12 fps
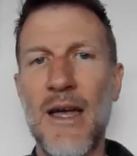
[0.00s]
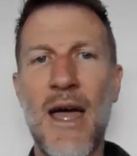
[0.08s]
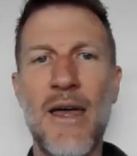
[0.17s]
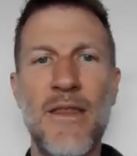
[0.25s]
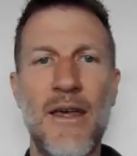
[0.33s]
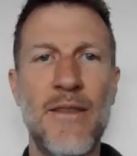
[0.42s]

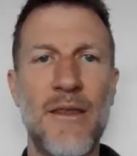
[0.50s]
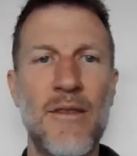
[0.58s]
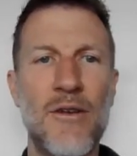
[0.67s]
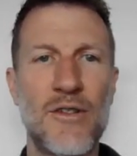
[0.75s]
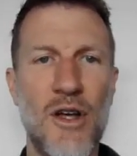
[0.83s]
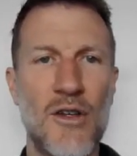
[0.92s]
And then
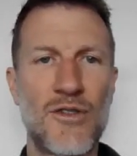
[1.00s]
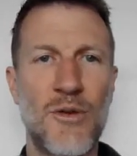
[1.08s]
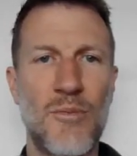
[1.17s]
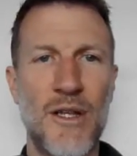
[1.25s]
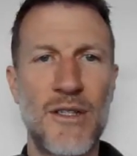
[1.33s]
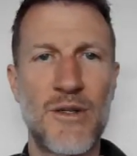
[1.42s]
there's also
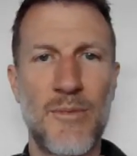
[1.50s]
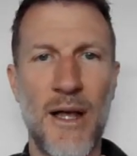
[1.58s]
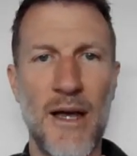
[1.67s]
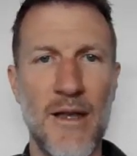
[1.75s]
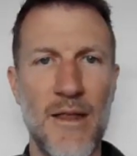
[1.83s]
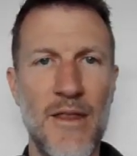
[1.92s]
blood
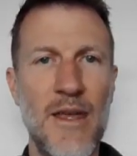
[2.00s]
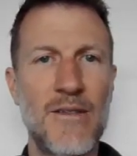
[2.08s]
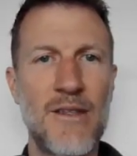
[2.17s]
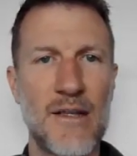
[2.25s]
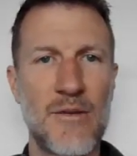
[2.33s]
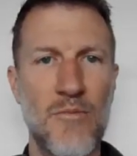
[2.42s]
supply to this,
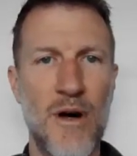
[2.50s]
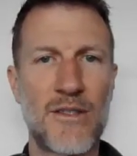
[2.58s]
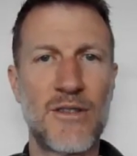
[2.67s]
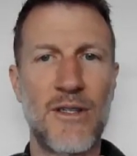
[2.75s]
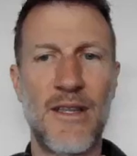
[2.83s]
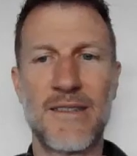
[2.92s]
that's
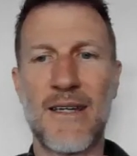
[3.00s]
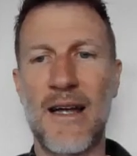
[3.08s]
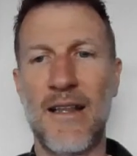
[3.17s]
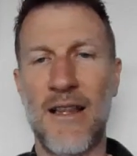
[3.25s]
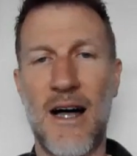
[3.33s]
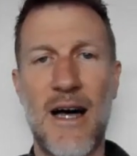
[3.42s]
muscle, that's got
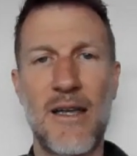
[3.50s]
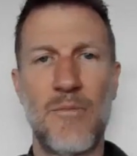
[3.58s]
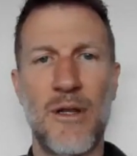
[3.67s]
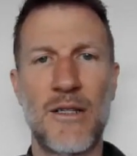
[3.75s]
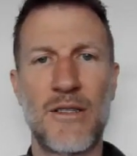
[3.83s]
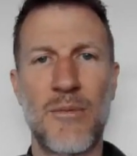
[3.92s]
a lot of
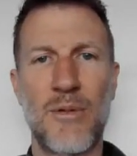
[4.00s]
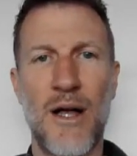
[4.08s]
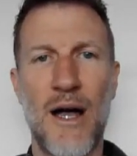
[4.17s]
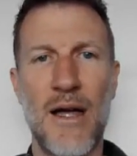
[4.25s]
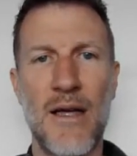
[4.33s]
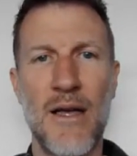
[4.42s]
blood
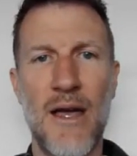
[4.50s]
supply.